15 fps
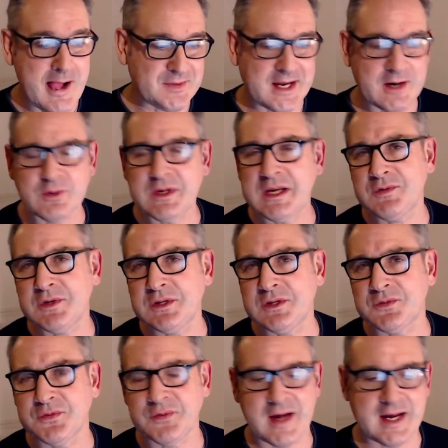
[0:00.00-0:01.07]
Now, given the
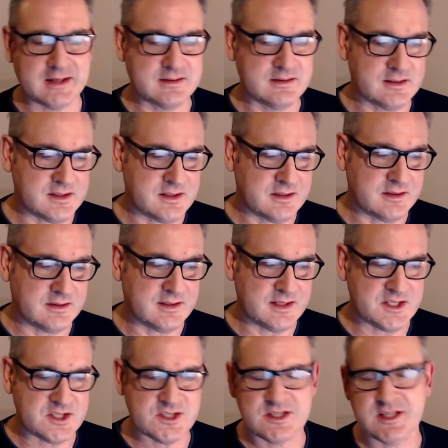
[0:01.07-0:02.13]
fact that
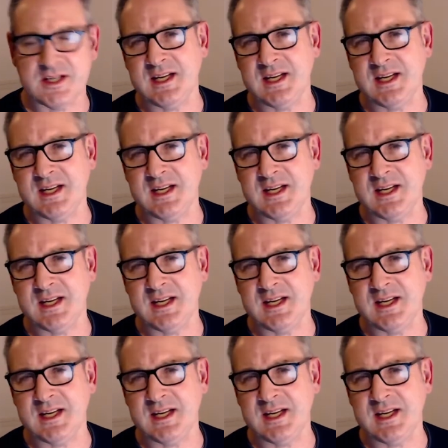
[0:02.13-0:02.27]
this